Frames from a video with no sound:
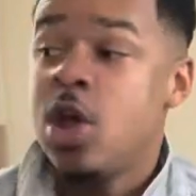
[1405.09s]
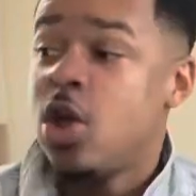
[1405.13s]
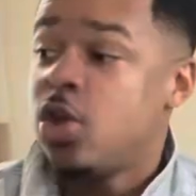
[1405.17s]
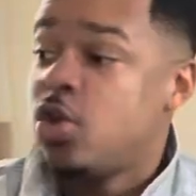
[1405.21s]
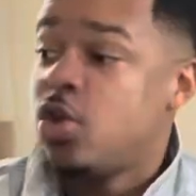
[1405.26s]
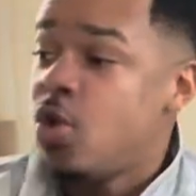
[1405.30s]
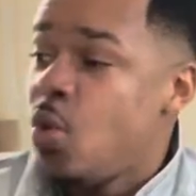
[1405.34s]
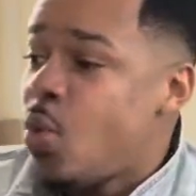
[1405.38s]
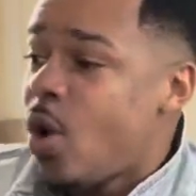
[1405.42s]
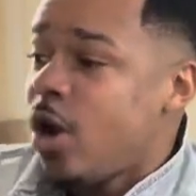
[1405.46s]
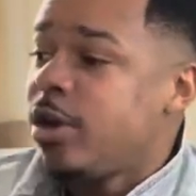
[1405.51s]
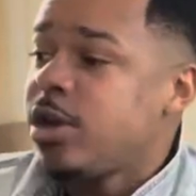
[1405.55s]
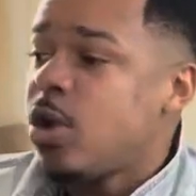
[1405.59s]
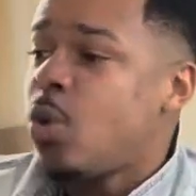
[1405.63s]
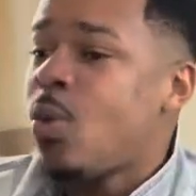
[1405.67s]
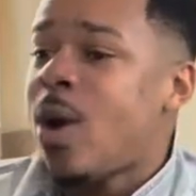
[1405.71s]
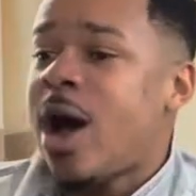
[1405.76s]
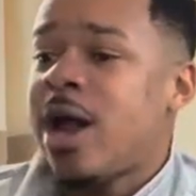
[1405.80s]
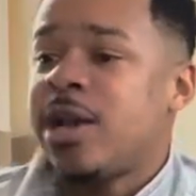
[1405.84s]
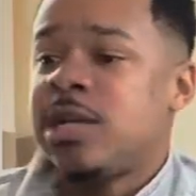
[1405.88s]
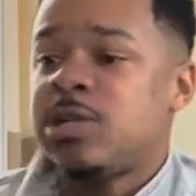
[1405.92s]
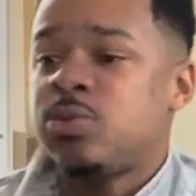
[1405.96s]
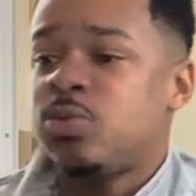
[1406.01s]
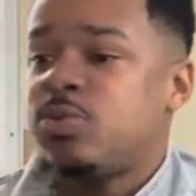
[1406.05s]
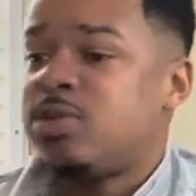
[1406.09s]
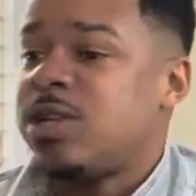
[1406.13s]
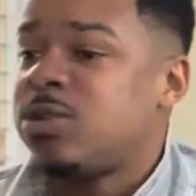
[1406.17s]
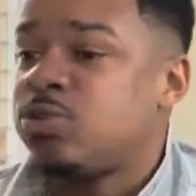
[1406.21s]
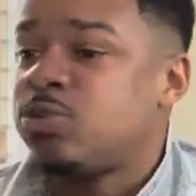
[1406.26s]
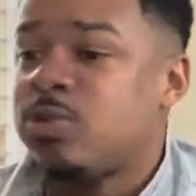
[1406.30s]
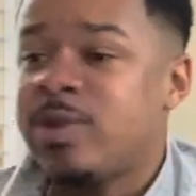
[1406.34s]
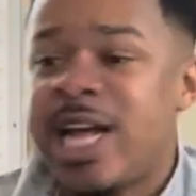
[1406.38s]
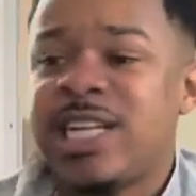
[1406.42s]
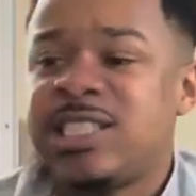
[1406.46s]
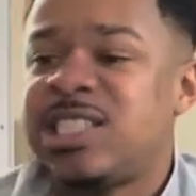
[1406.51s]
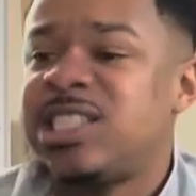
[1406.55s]
You wonder why this, this
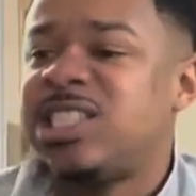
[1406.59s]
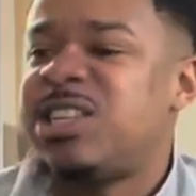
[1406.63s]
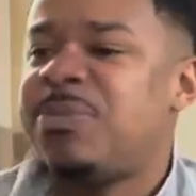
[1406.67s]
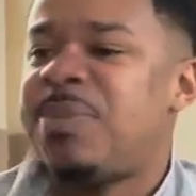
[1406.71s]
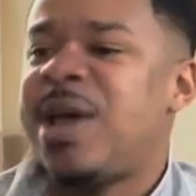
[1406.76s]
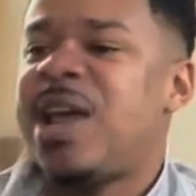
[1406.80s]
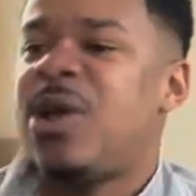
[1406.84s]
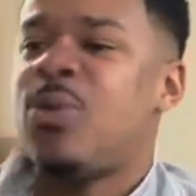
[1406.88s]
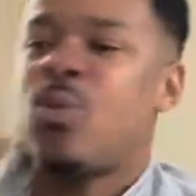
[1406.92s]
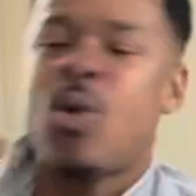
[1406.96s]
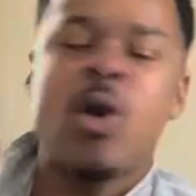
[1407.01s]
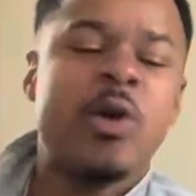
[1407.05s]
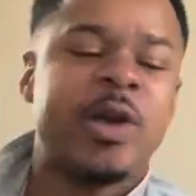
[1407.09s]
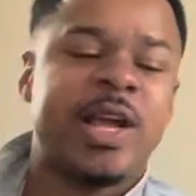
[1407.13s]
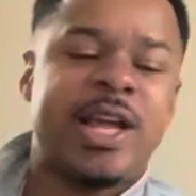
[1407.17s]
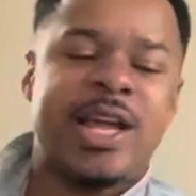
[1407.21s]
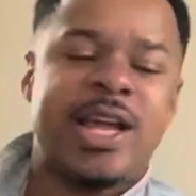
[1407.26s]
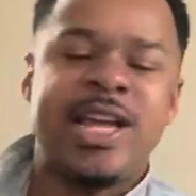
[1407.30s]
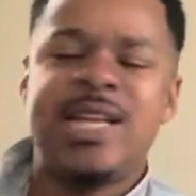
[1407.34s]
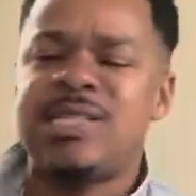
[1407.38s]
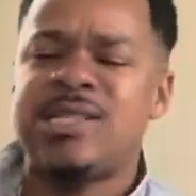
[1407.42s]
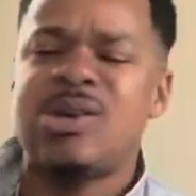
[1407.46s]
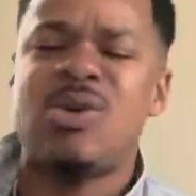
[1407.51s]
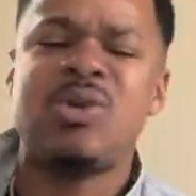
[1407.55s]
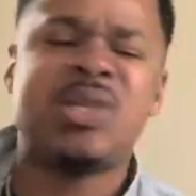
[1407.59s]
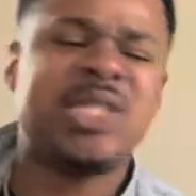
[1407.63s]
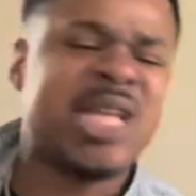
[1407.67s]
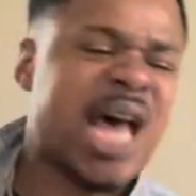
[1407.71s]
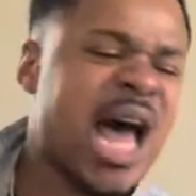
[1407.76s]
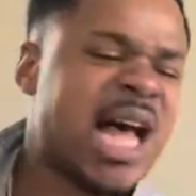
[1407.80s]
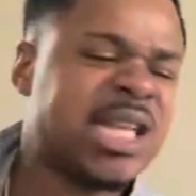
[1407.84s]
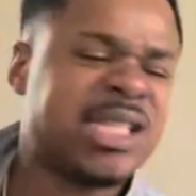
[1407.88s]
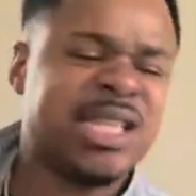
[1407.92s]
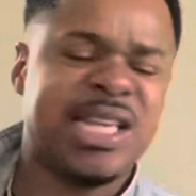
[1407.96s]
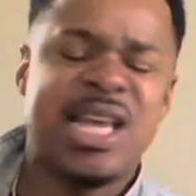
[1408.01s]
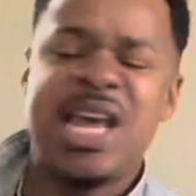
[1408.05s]
relationship ain't working. It's so
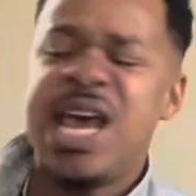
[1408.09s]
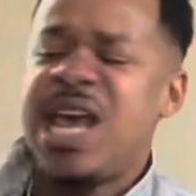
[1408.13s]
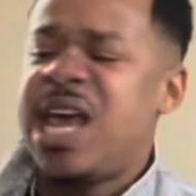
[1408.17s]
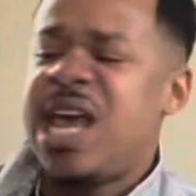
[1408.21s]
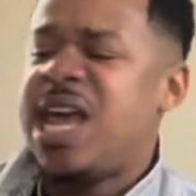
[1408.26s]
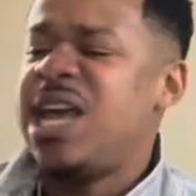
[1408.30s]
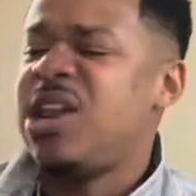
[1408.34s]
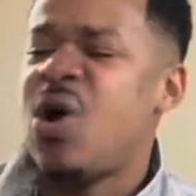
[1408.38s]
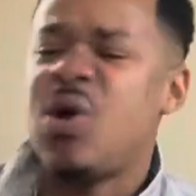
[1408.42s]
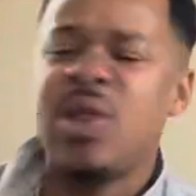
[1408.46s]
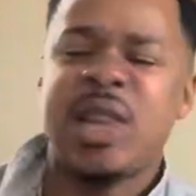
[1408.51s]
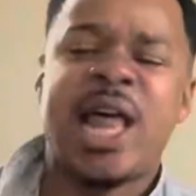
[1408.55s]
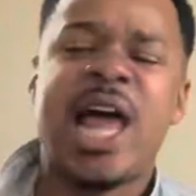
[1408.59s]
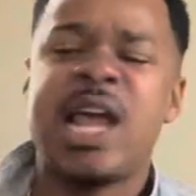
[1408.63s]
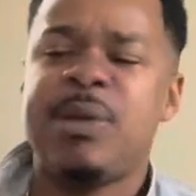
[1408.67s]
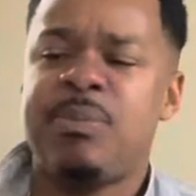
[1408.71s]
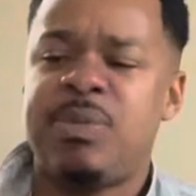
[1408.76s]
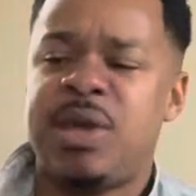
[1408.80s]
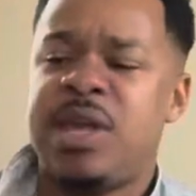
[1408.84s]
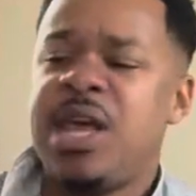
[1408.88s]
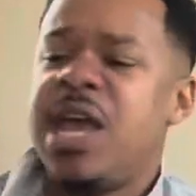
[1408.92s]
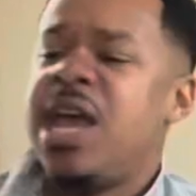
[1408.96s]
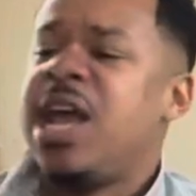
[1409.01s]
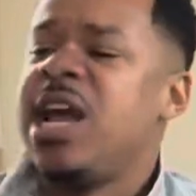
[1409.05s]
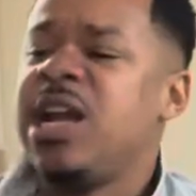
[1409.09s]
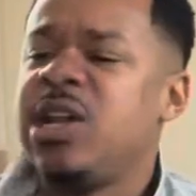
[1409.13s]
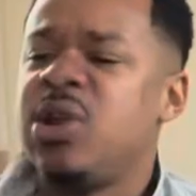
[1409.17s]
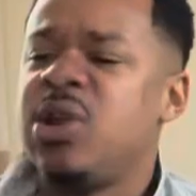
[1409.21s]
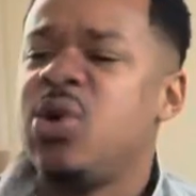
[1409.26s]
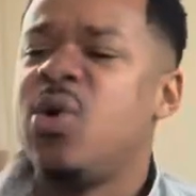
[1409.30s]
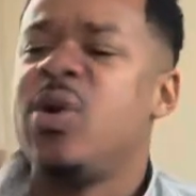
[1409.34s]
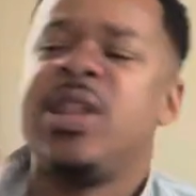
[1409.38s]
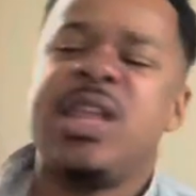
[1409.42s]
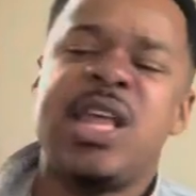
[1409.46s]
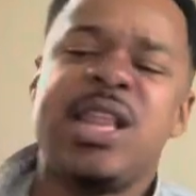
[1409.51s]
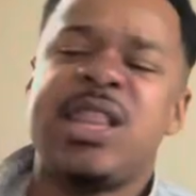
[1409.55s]
toxic. He don't like me. He
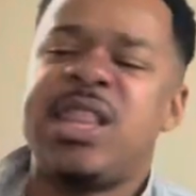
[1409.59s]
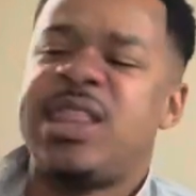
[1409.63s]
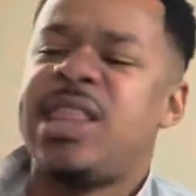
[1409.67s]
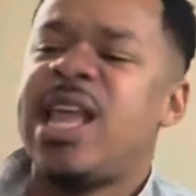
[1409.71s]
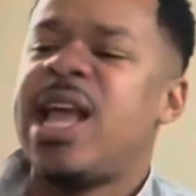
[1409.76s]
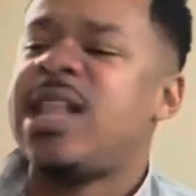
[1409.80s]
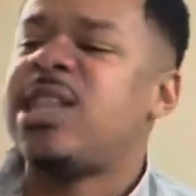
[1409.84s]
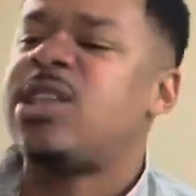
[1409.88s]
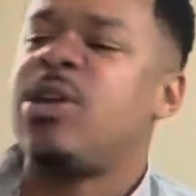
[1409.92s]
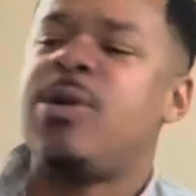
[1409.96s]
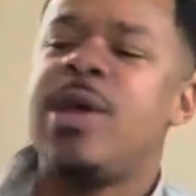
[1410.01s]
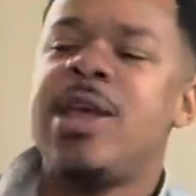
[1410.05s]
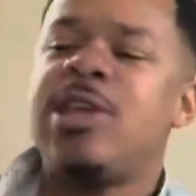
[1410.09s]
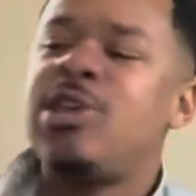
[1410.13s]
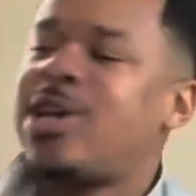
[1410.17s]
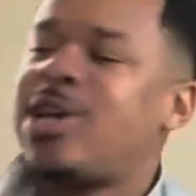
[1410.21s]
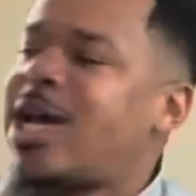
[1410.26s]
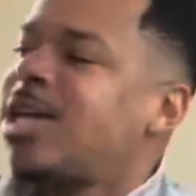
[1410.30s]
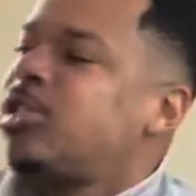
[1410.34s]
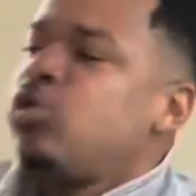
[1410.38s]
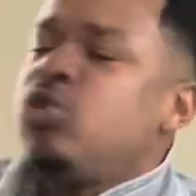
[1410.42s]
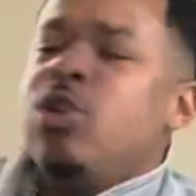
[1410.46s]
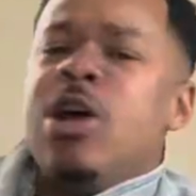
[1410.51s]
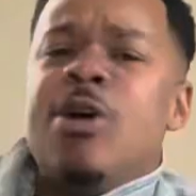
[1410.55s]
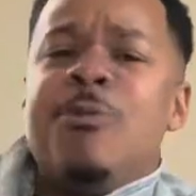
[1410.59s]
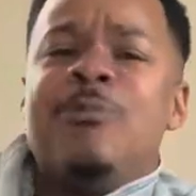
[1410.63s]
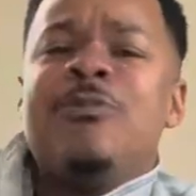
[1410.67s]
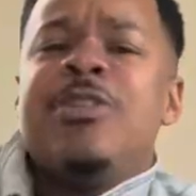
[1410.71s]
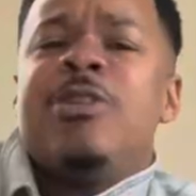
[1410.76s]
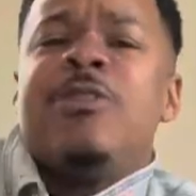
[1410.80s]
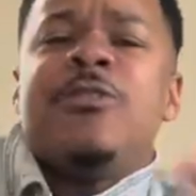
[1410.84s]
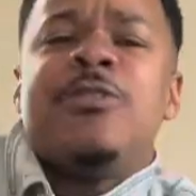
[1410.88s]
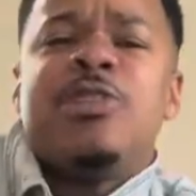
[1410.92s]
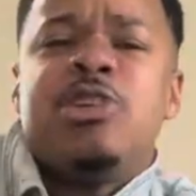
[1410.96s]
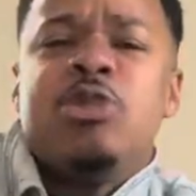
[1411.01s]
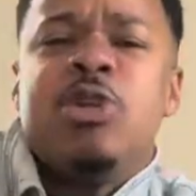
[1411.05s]
doing this, that, Cause you
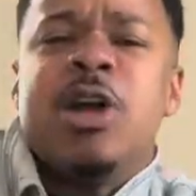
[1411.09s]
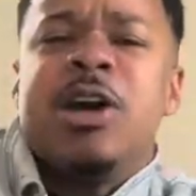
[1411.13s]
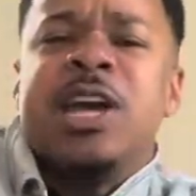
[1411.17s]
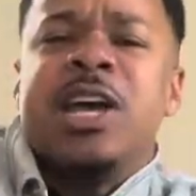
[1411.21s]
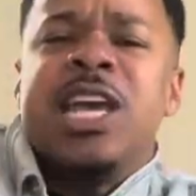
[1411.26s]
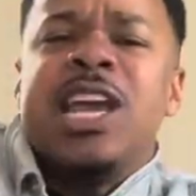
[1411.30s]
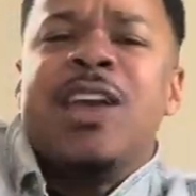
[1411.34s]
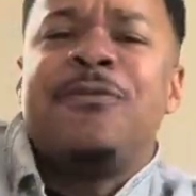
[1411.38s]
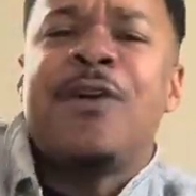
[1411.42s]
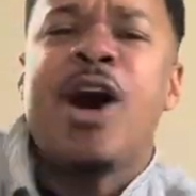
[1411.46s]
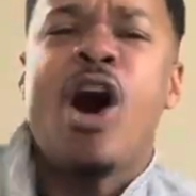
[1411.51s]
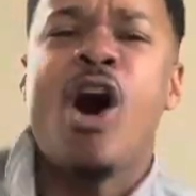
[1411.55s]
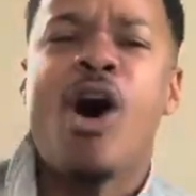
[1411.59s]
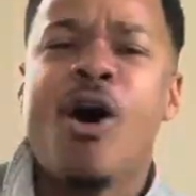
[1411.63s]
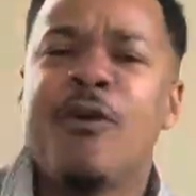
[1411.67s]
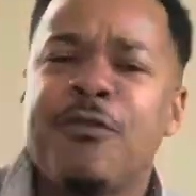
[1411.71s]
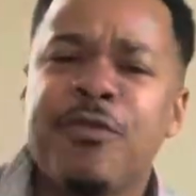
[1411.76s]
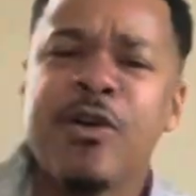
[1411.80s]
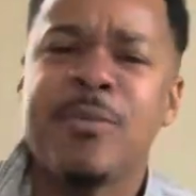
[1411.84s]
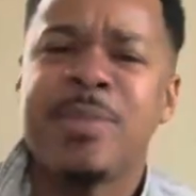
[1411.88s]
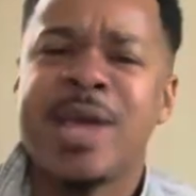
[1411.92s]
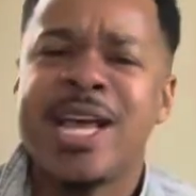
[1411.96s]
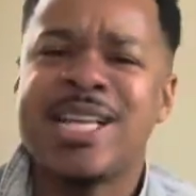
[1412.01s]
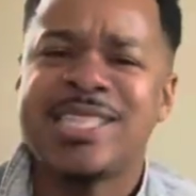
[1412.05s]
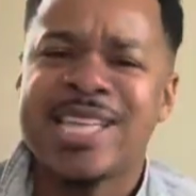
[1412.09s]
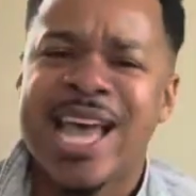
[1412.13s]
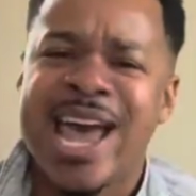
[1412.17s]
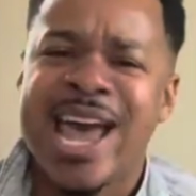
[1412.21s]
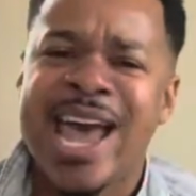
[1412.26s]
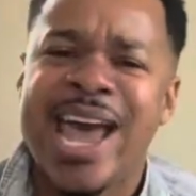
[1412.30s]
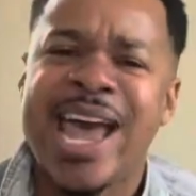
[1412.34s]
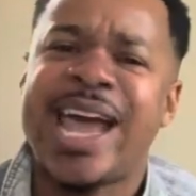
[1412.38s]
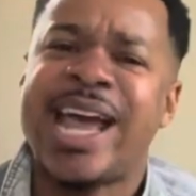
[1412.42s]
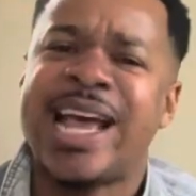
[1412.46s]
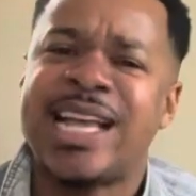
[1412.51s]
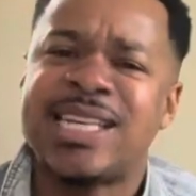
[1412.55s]
don't you don't evolve from his
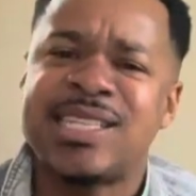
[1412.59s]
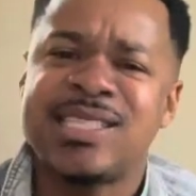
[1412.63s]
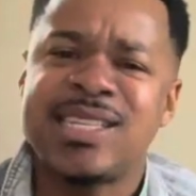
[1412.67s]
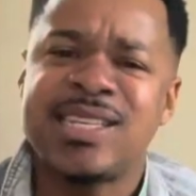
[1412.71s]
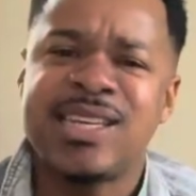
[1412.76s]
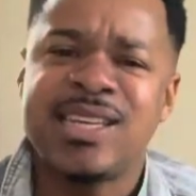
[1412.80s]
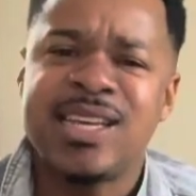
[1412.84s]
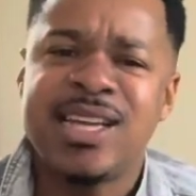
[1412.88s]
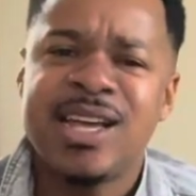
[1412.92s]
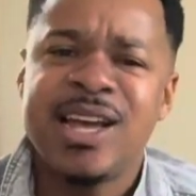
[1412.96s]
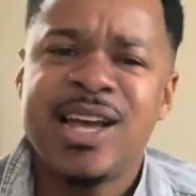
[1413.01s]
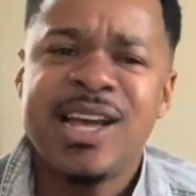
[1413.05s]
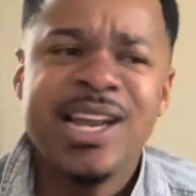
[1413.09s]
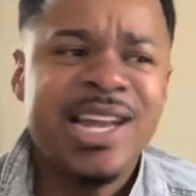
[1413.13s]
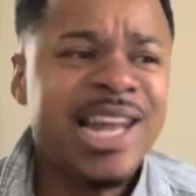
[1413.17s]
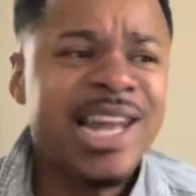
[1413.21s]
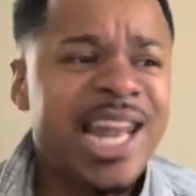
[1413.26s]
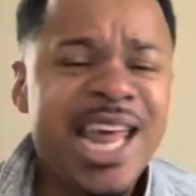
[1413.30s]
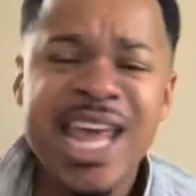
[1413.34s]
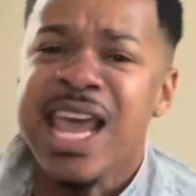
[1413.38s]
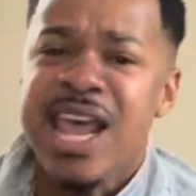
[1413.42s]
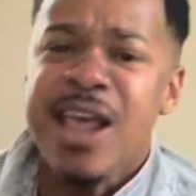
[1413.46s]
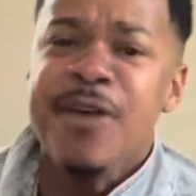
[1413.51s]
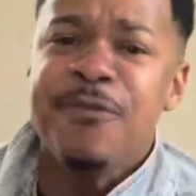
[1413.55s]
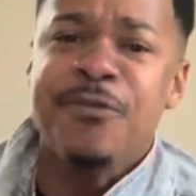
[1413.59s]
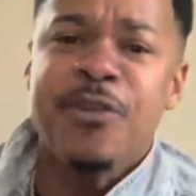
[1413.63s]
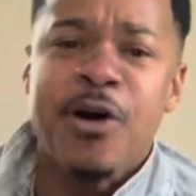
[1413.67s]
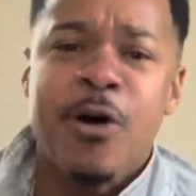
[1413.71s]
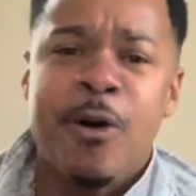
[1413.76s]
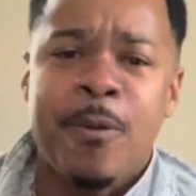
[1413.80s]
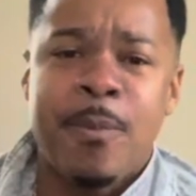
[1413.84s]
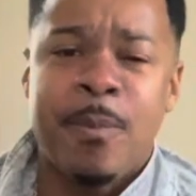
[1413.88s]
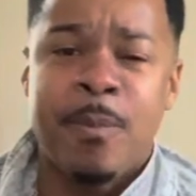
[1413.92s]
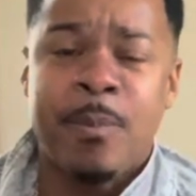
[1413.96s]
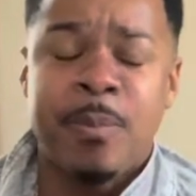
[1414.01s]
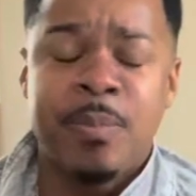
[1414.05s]
ass. Leave
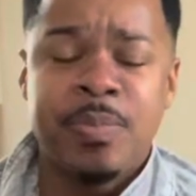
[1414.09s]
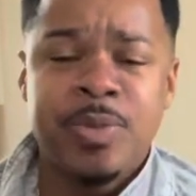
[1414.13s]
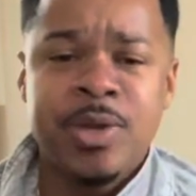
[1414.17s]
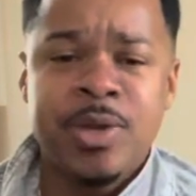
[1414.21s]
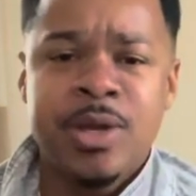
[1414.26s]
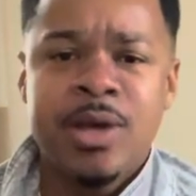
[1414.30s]
him.